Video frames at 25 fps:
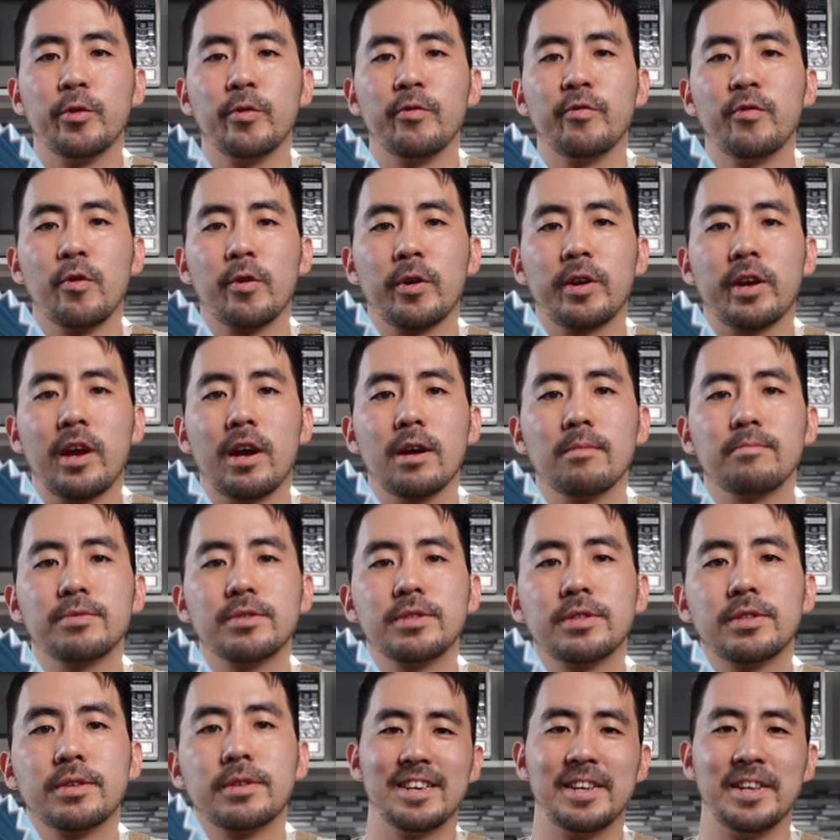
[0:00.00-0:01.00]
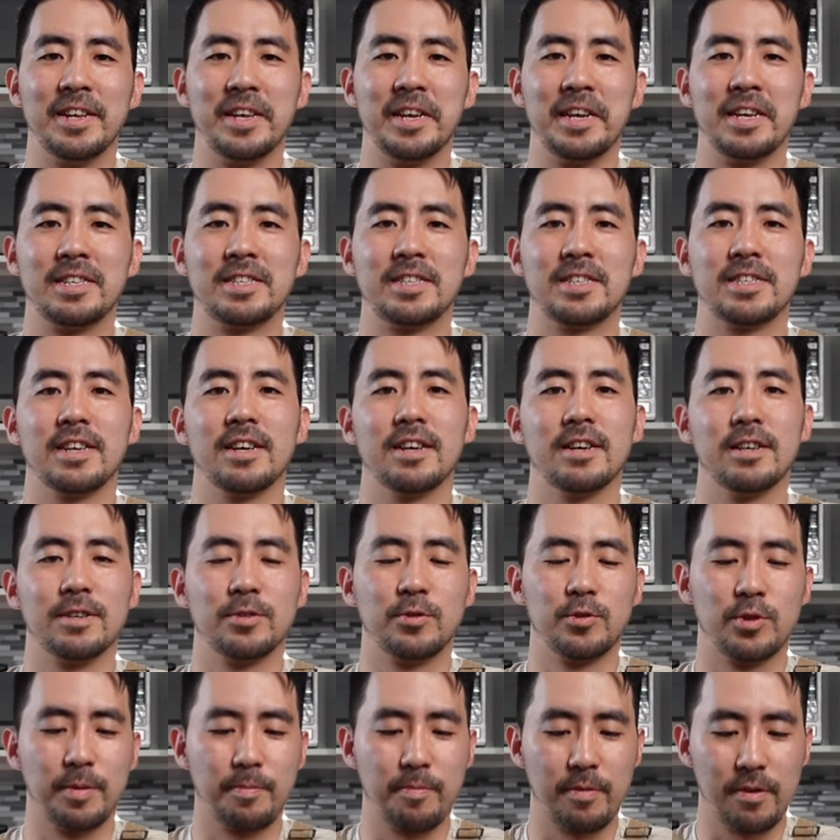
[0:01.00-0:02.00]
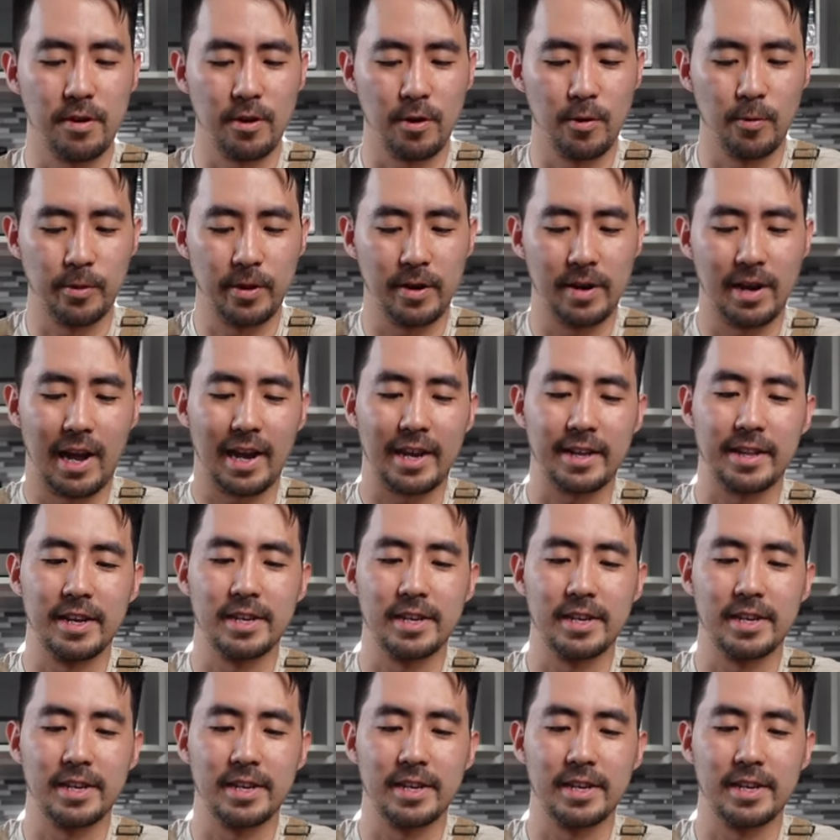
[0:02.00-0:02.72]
to four cups. It needs a dripper holder like